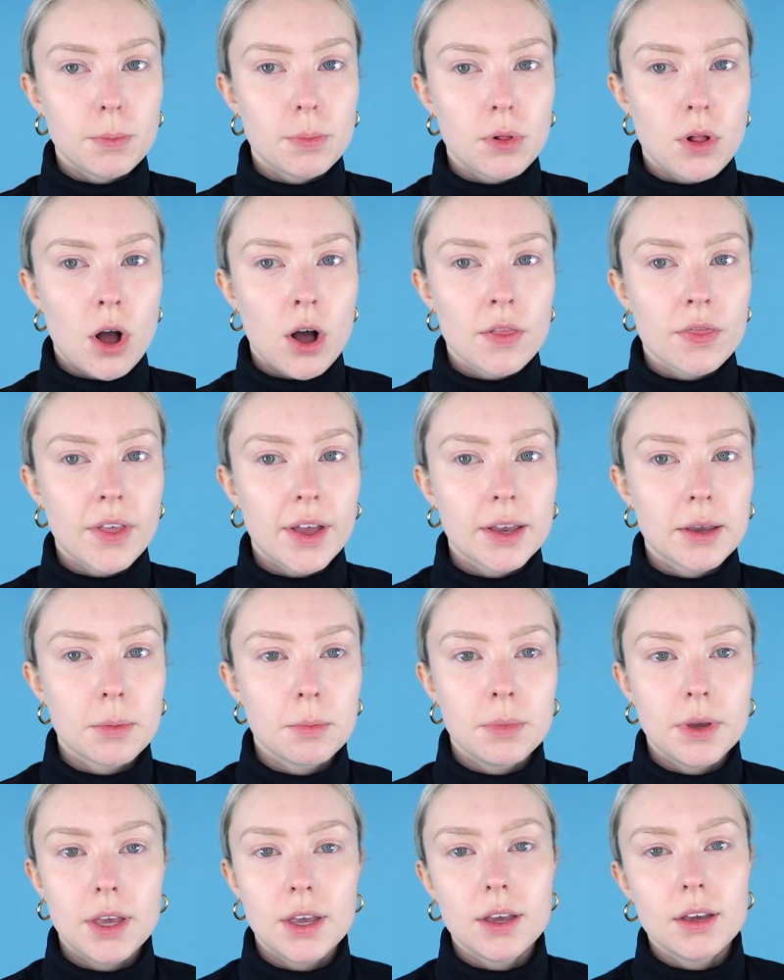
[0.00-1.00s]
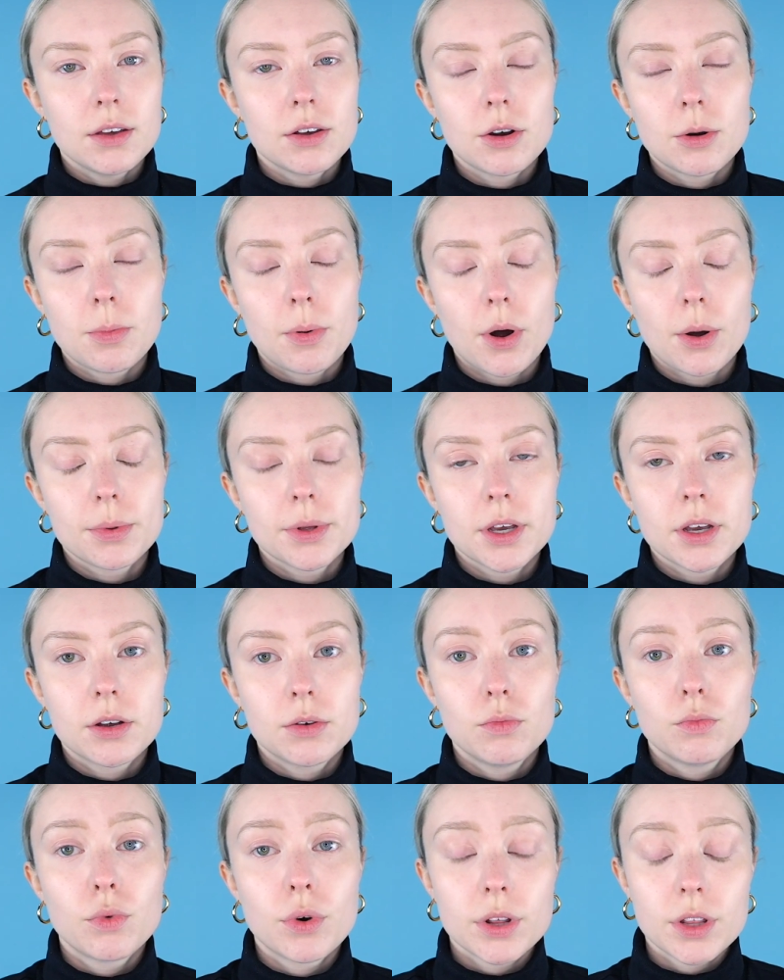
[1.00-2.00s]
blonde like me, you're probably
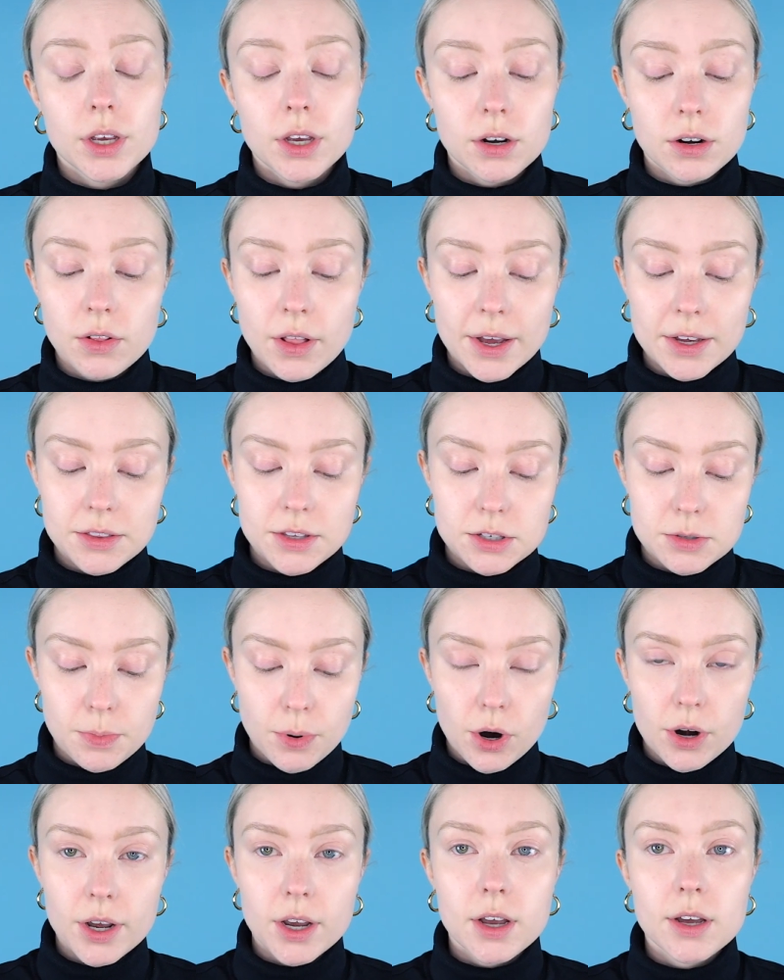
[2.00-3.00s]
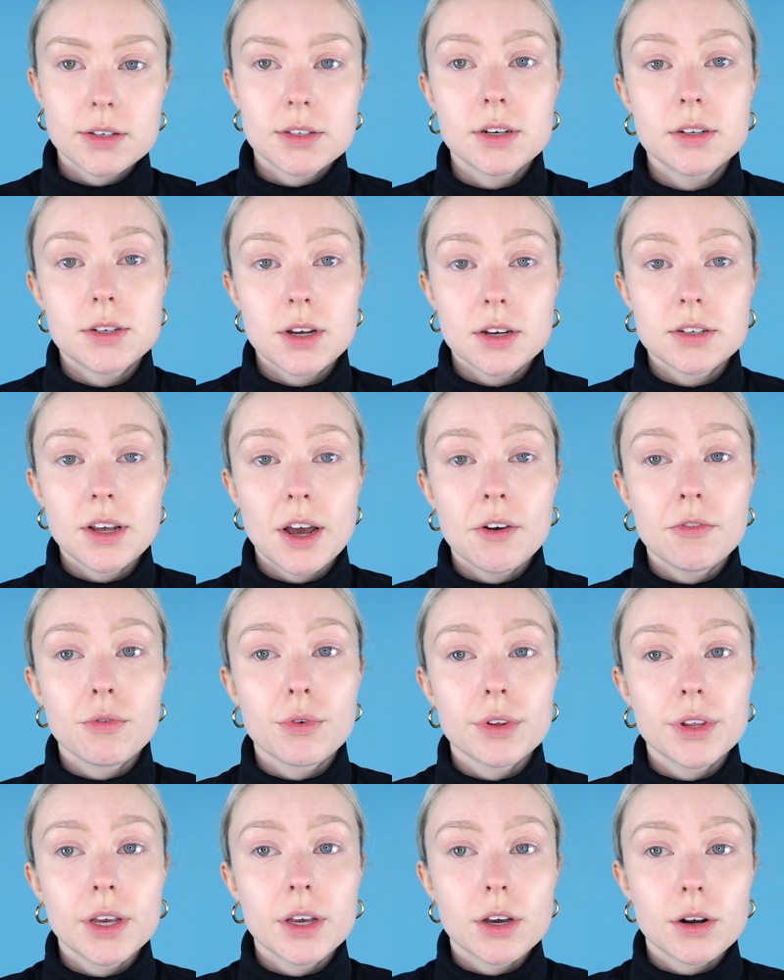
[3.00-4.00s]
really gonna like this product because it does have
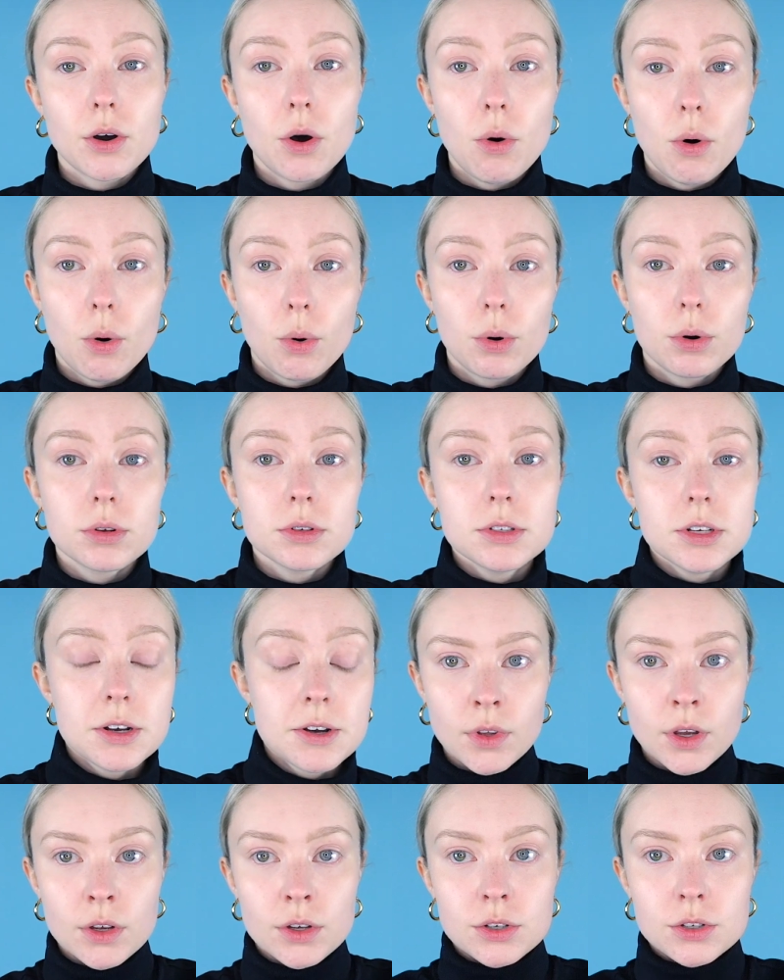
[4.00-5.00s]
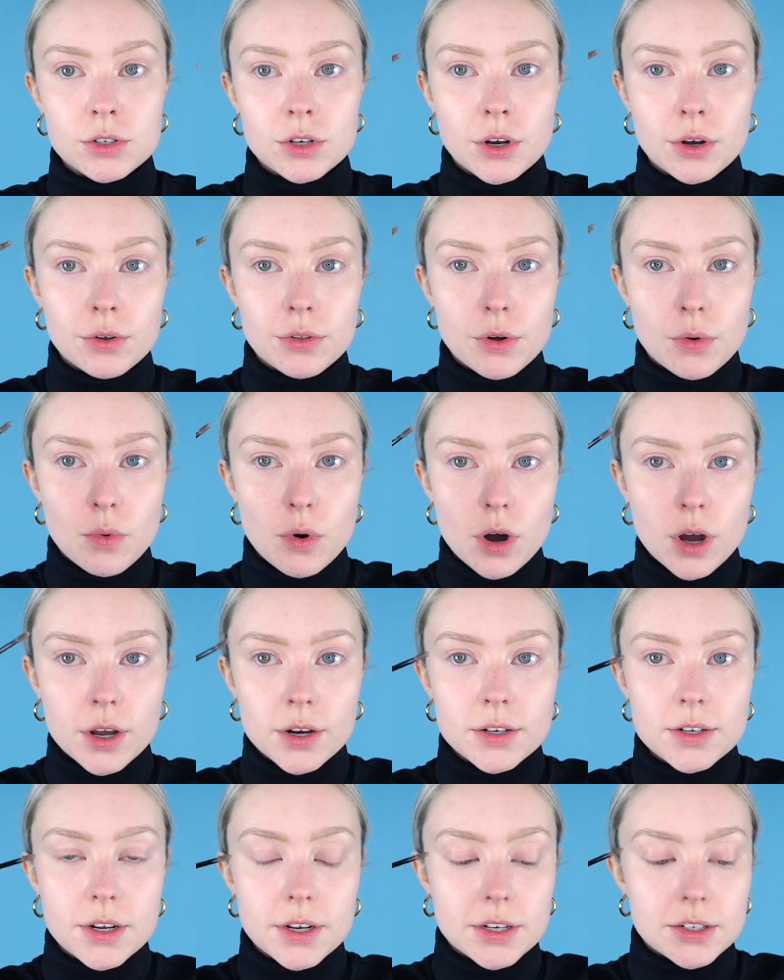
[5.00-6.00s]
really good hold. So the
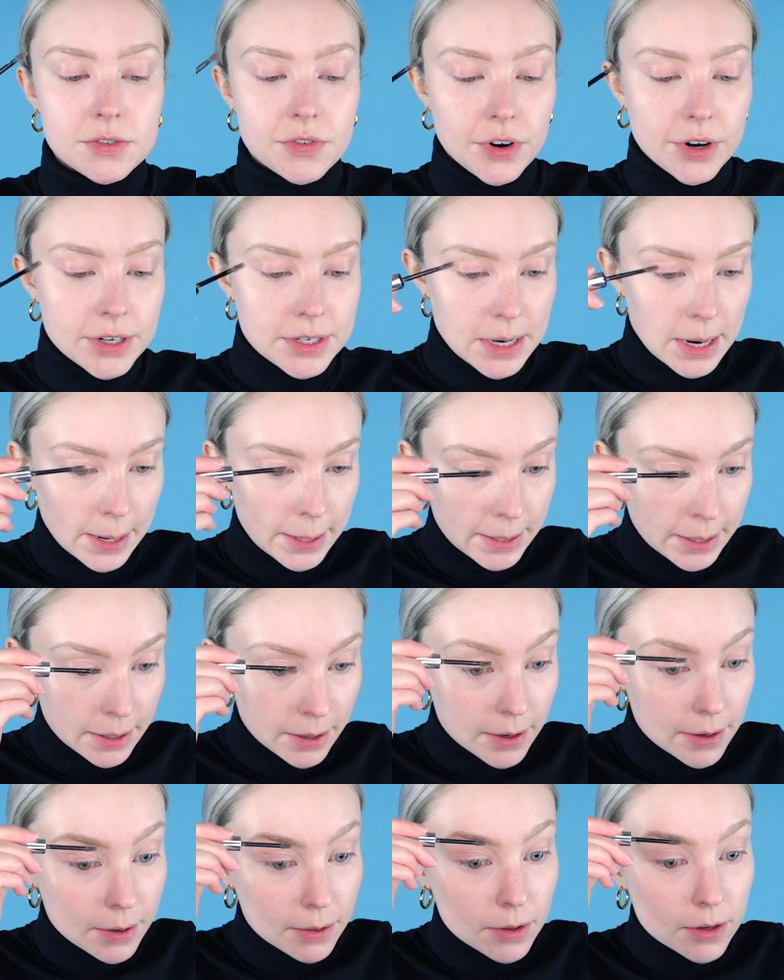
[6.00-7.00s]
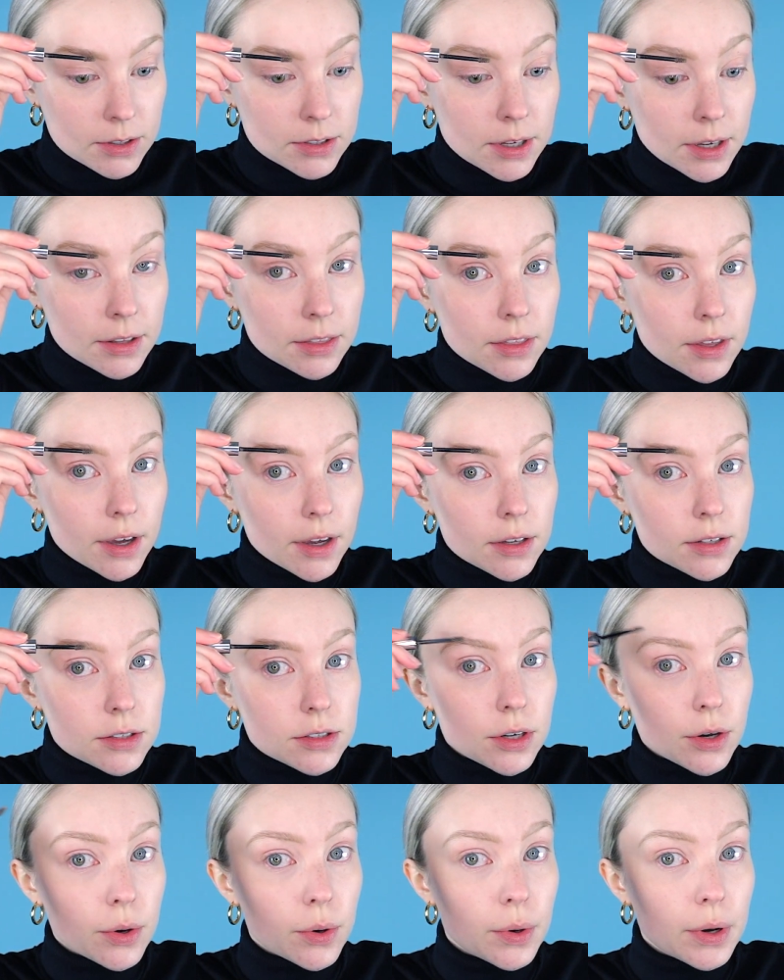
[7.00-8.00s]
wand is very tiny and it looks like this.
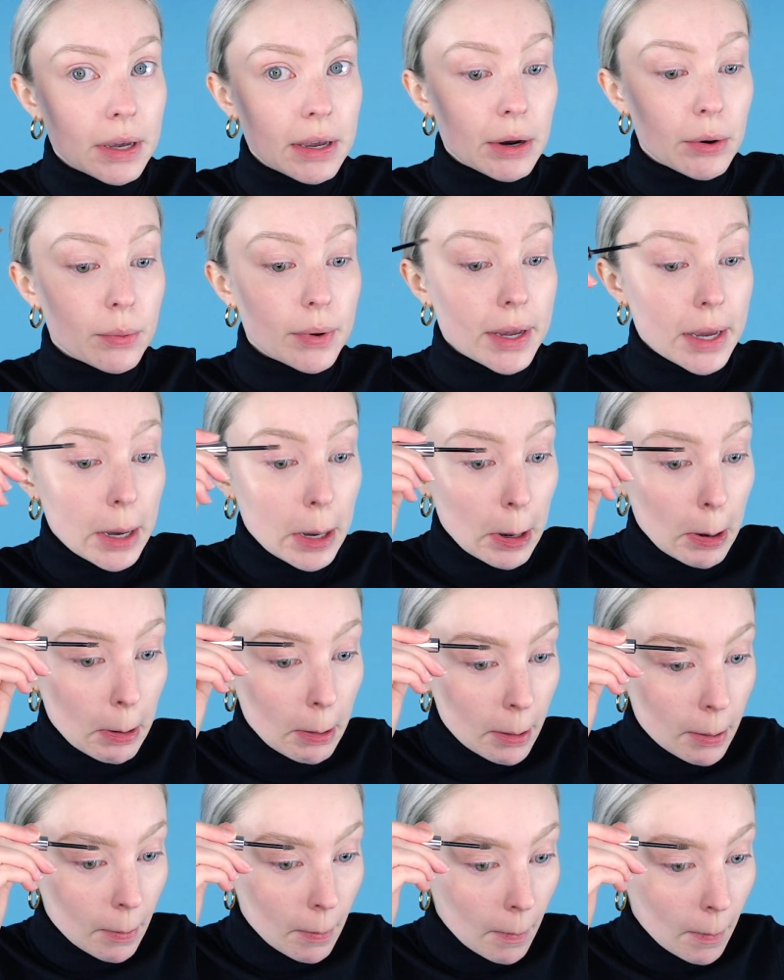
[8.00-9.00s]
So here we go.